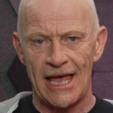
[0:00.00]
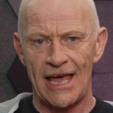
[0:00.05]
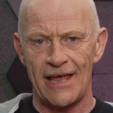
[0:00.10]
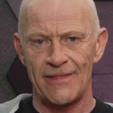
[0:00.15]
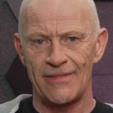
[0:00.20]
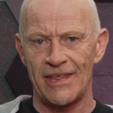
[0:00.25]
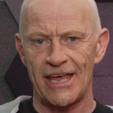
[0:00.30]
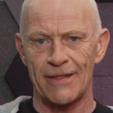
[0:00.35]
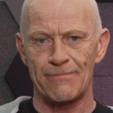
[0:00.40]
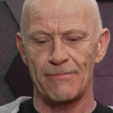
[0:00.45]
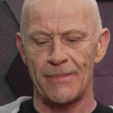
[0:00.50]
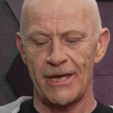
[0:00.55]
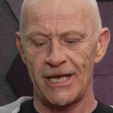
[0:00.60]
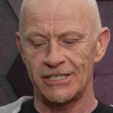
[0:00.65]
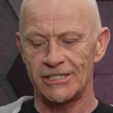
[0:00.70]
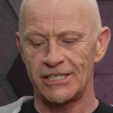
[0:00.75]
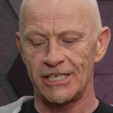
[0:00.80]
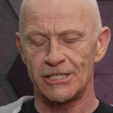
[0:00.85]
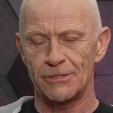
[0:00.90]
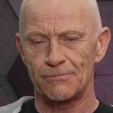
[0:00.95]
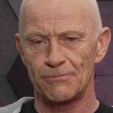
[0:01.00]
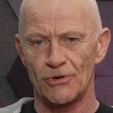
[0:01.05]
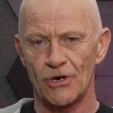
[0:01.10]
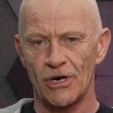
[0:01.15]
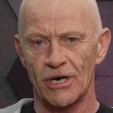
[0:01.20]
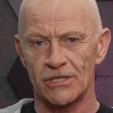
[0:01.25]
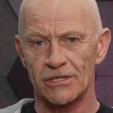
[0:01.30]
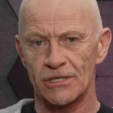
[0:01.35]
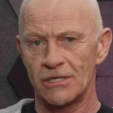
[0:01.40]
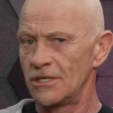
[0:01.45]
And that makes this
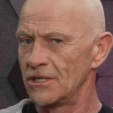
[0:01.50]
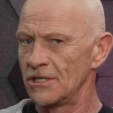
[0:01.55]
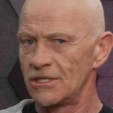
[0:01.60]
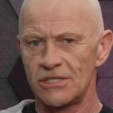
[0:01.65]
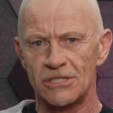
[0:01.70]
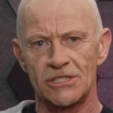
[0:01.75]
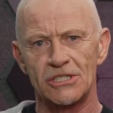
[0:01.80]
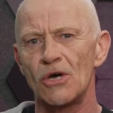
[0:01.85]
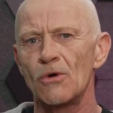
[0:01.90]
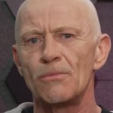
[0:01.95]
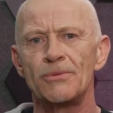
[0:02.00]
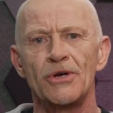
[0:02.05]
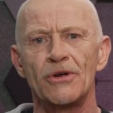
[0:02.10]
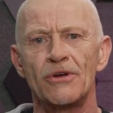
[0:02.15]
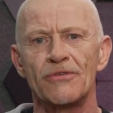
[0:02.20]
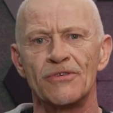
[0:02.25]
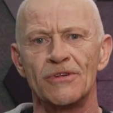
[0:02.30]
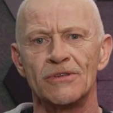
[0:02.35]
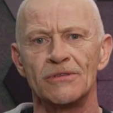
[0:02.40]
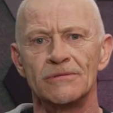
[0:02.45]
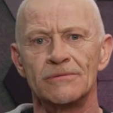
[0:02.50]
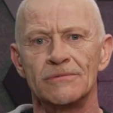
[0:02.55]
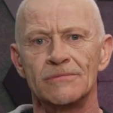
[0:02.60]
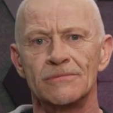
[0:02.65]
product so beautiful.